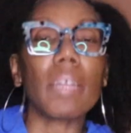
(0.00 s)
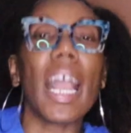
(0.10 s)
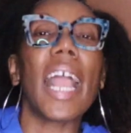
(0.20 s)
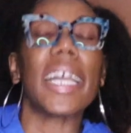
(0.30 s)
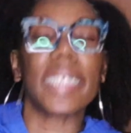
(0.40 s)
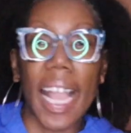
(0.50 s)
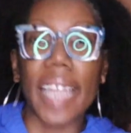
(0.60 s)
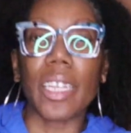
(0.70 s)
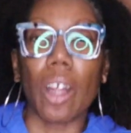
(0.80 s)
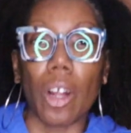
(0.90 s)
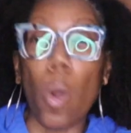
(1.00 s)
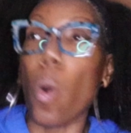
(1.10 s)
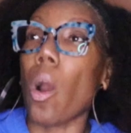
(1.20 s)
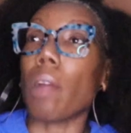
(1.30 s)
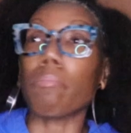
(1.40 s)
S-A'd her
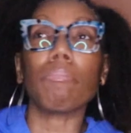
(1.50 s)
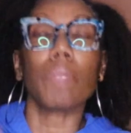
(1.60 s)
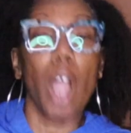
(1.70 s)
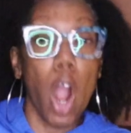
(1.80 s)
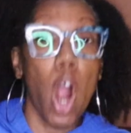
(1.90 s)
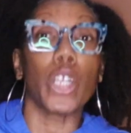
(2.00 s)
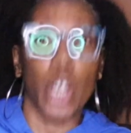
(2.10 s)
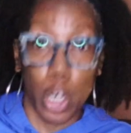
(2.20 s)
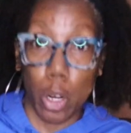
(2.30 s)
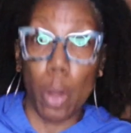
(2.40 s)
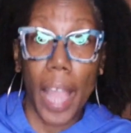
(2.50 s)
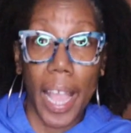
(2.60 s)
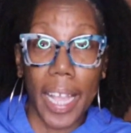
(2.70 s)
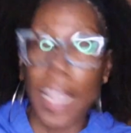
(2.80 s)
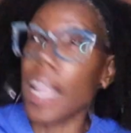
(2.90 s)
or R'd her,
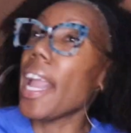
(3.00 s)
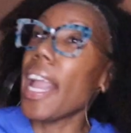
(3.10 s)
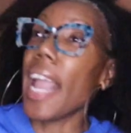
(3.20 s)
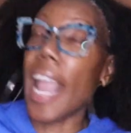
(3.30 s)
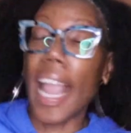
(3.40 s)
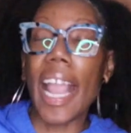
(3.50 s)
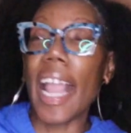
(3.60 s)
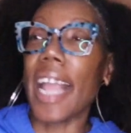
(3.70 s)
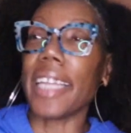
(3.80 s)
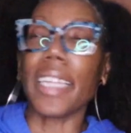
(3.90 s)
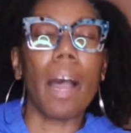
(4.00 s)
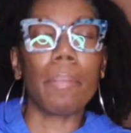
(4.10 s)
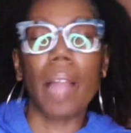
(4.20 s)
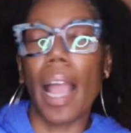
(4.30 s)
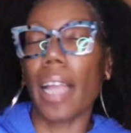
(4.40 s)
okay? And
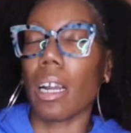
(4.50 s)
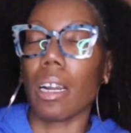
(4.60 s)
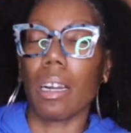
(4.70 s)
I'm like,